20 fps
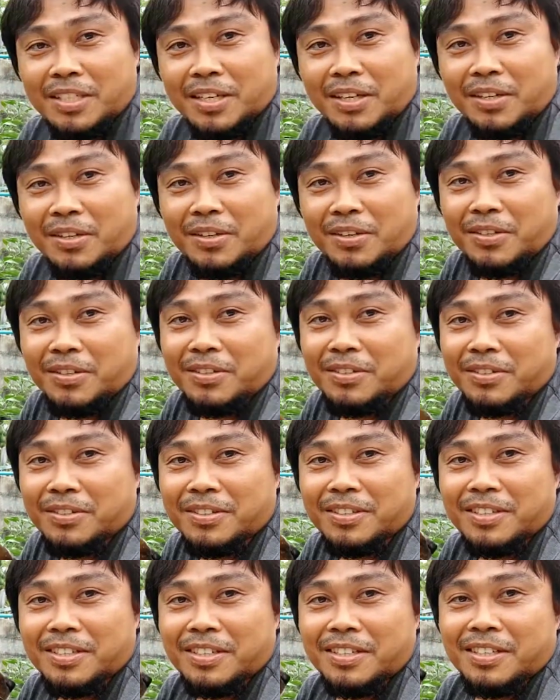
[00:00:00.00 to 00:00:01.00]
So
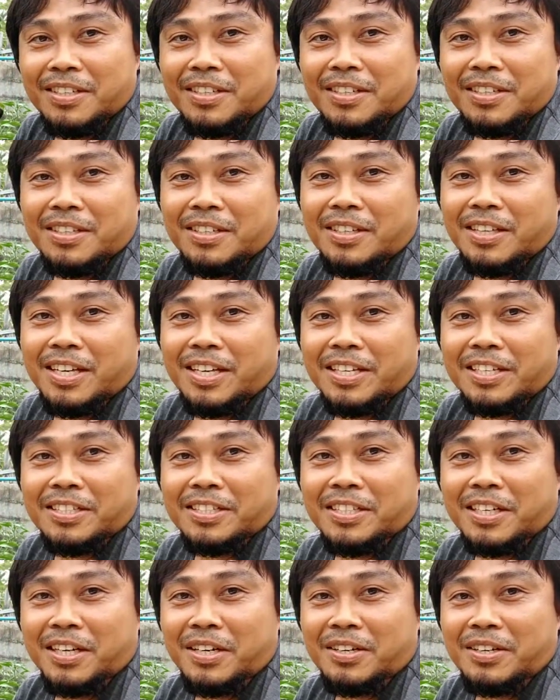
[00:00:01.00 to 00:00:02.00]
that
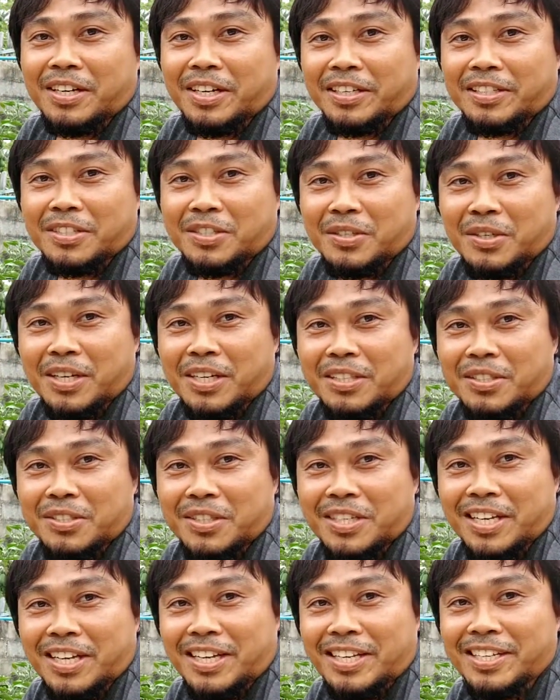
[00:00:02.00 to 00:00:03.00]
is our extra
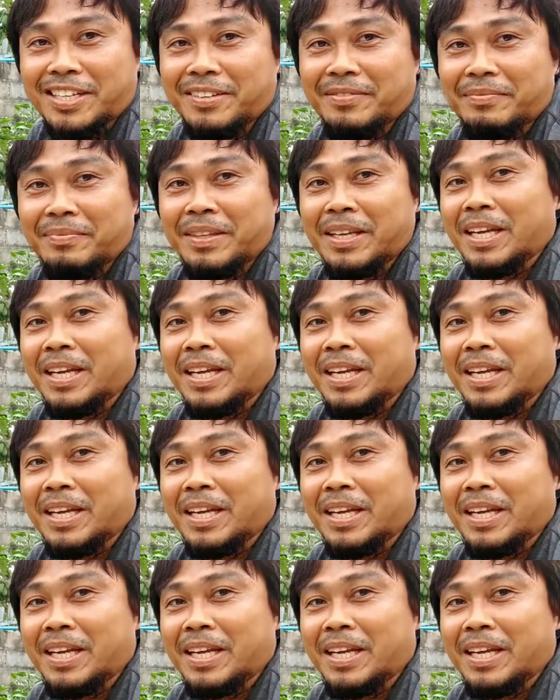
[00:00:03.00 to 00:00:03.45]
today.